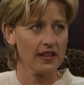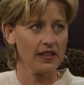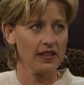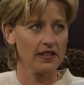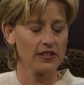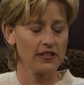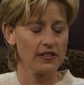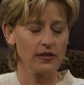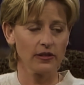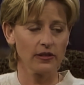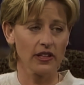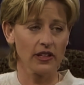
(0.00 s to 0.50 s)

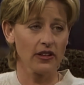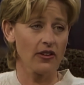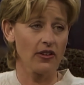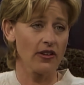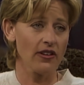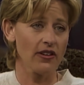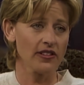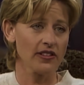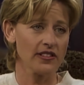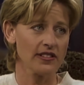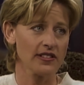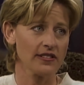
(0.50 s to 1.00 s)
the two little
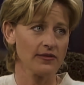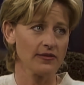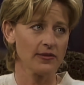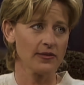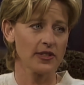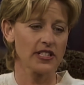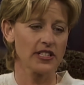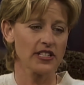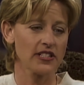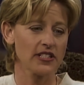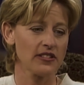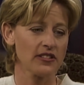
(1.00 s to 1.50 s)
girls,
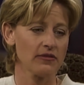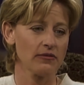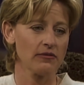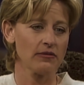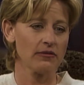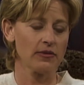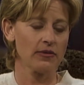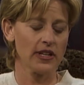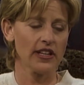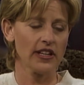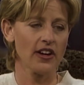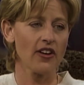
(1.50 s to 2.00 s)
which
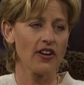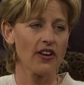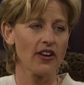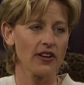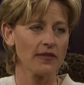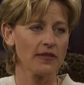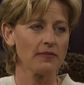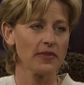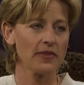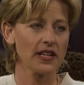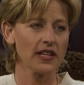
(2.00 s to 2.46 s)
really hurt